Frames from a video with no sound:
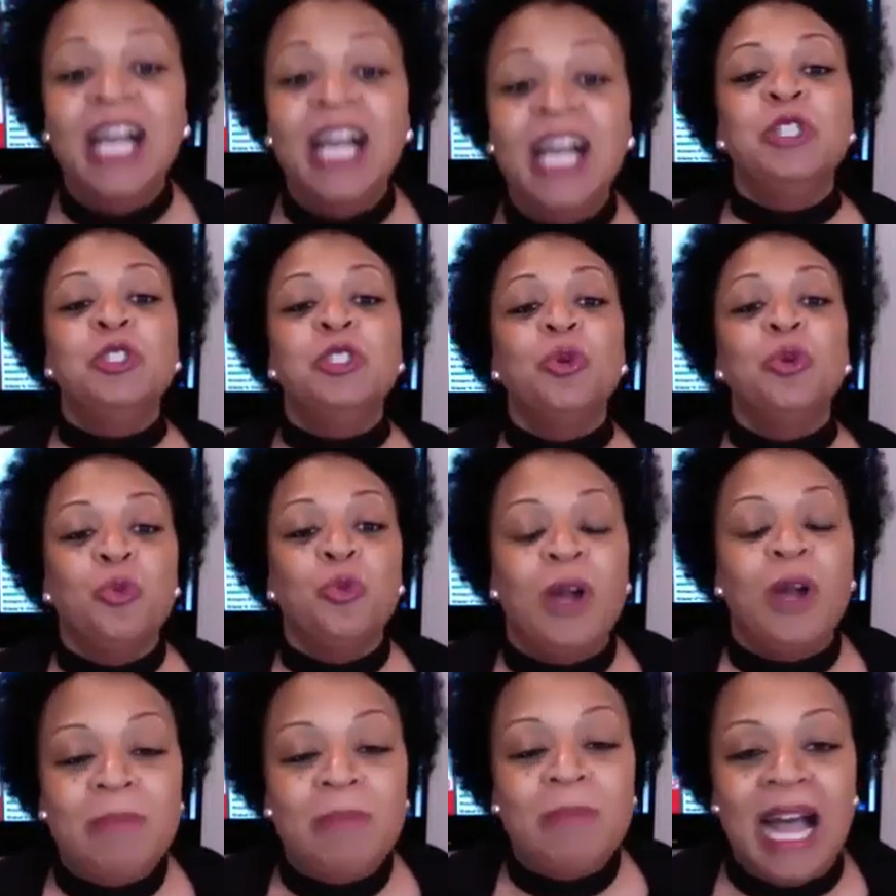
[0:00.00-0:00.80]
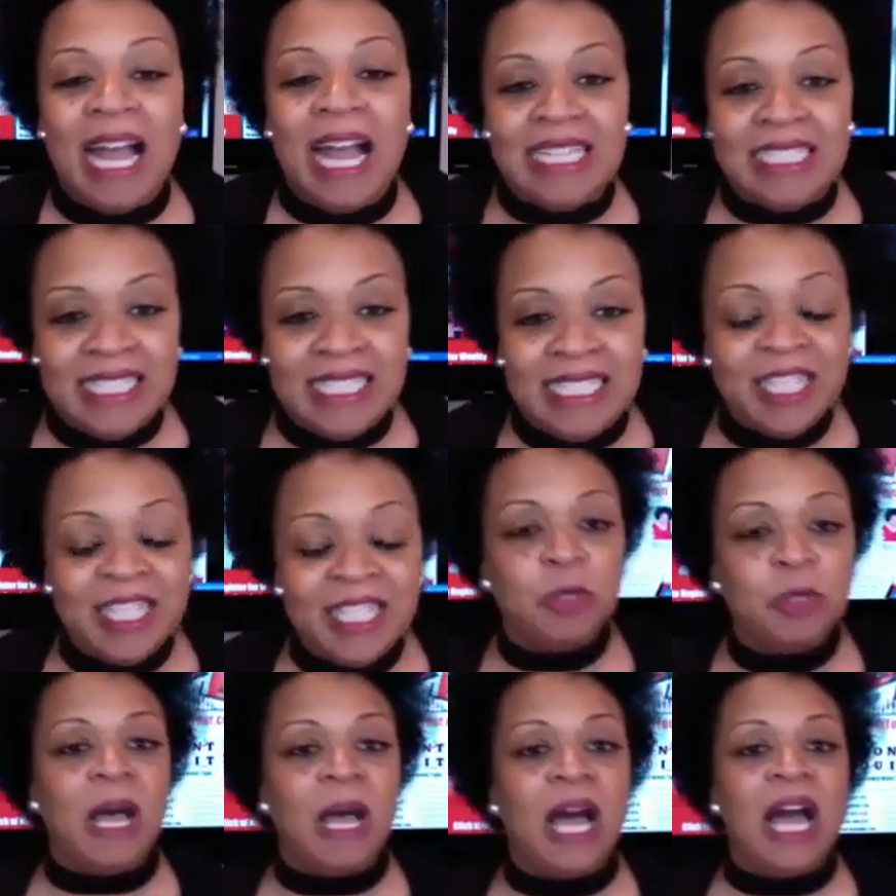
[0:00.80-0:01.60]
to run my
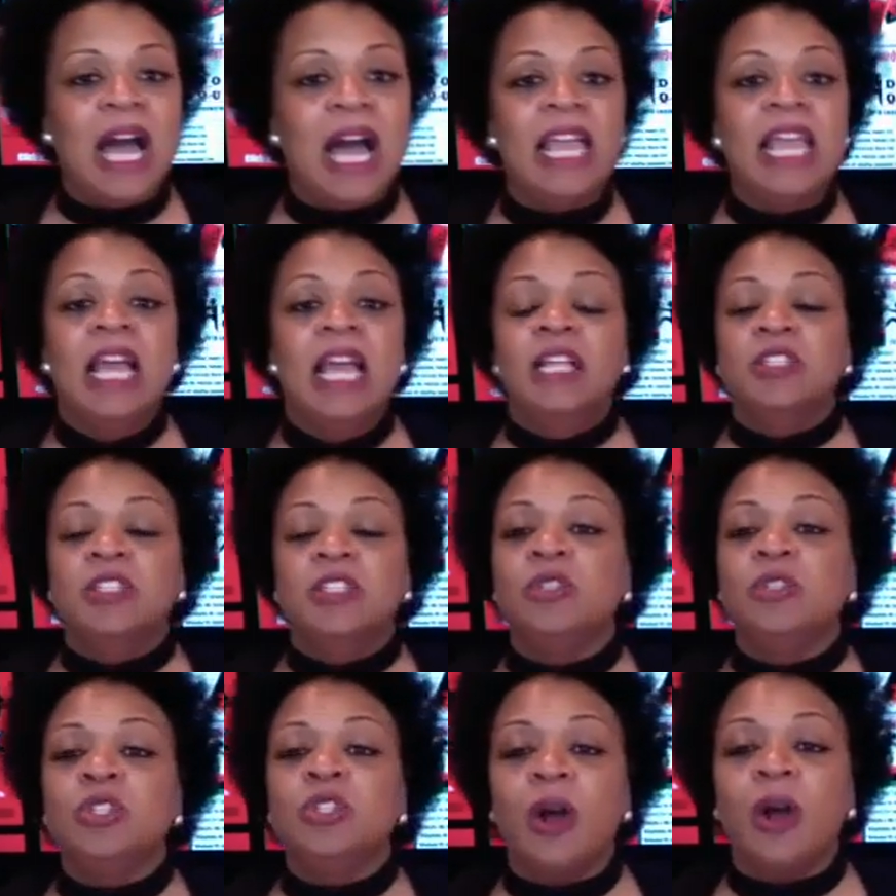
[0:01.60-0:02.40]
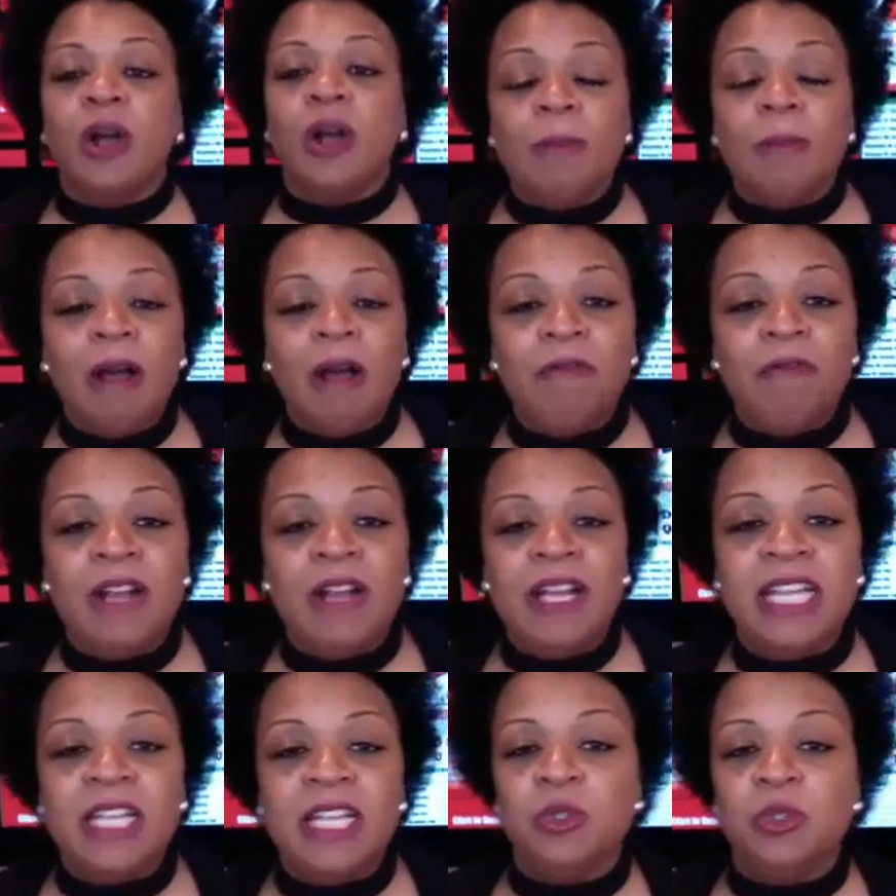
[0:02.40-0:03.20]
ideas by, to talk about
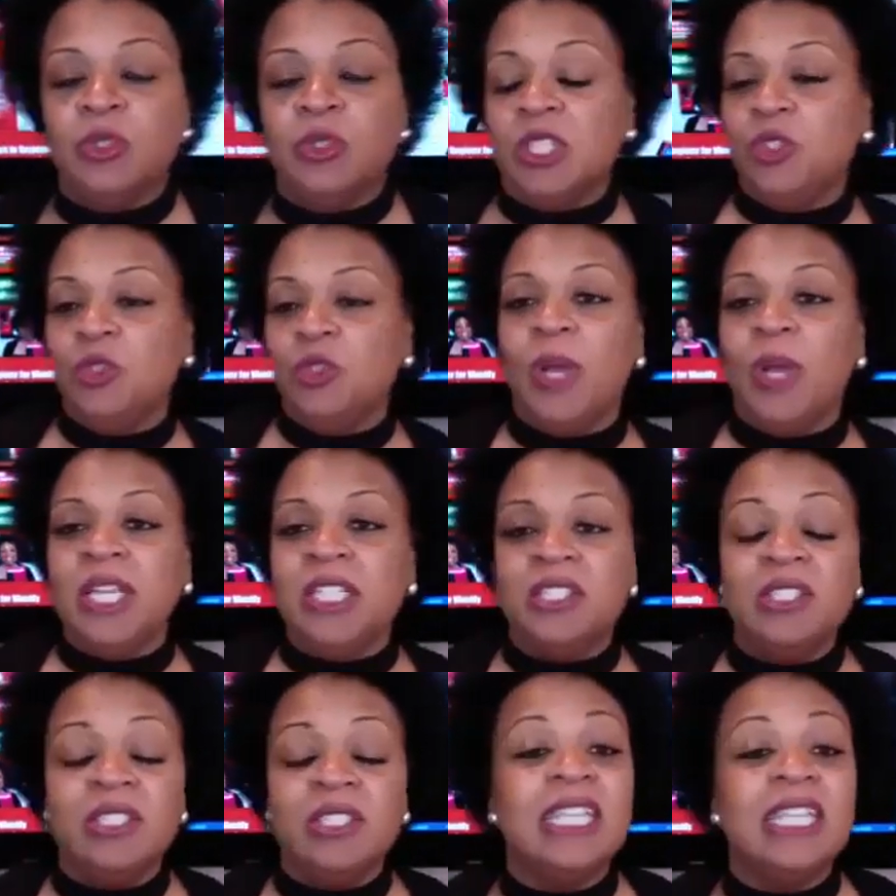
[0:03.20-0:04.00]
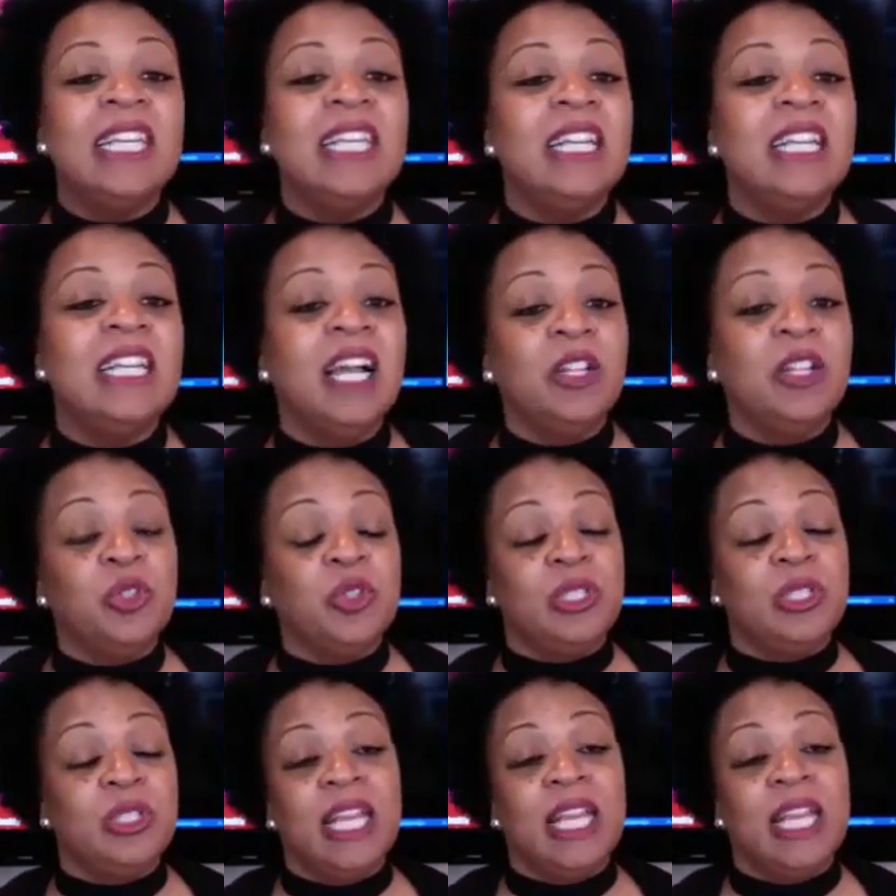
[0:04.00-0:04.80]
financial situations, to get an
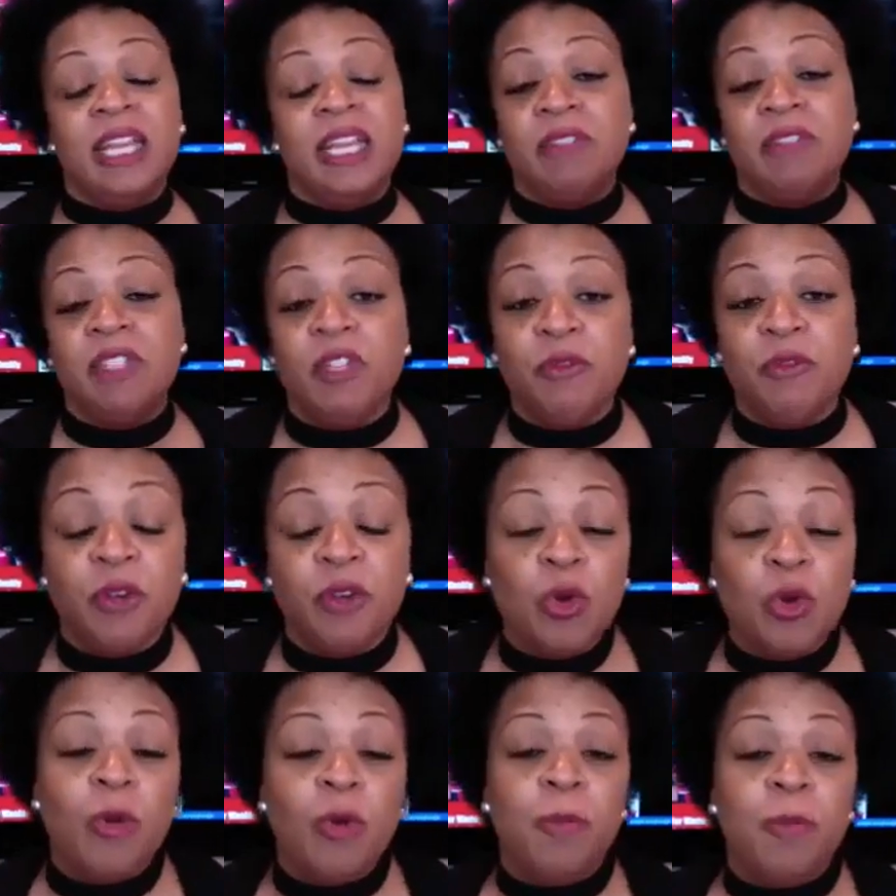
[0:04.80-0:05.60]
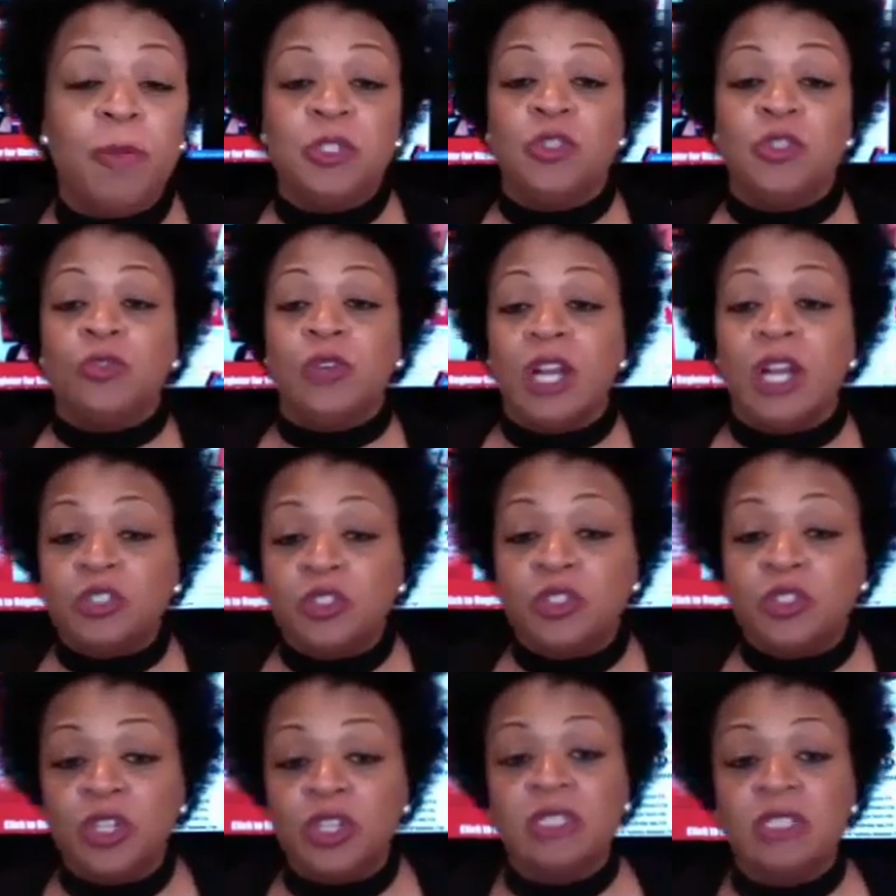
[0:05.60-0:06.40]
understanding of different corporate
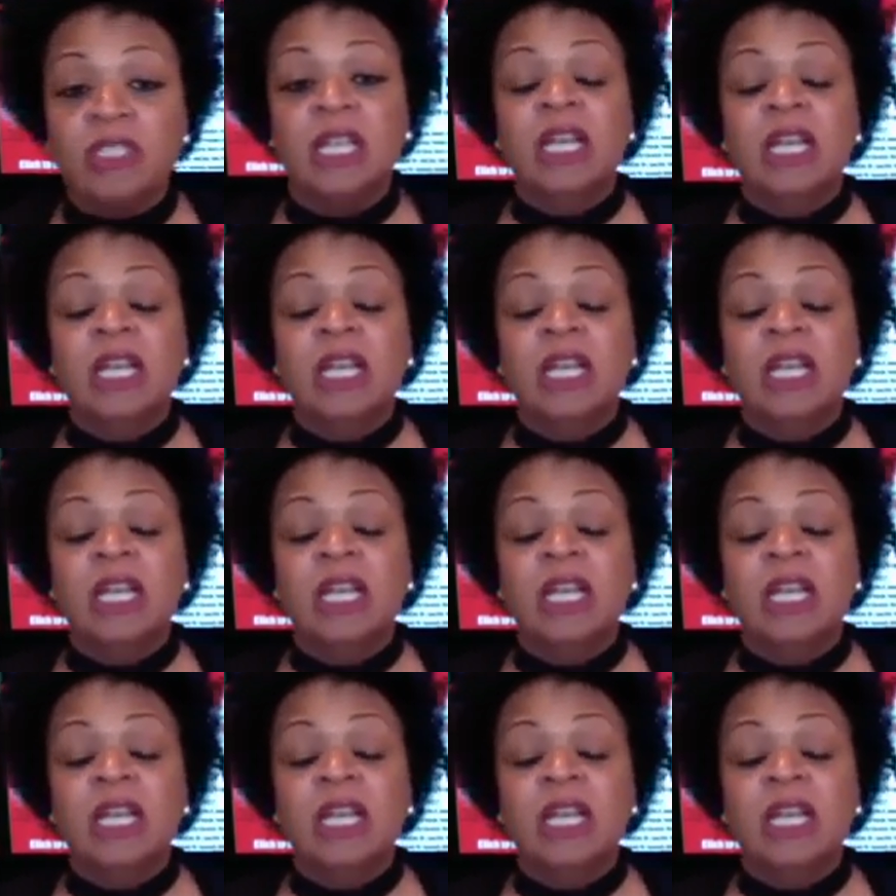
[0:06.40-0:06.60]
structures,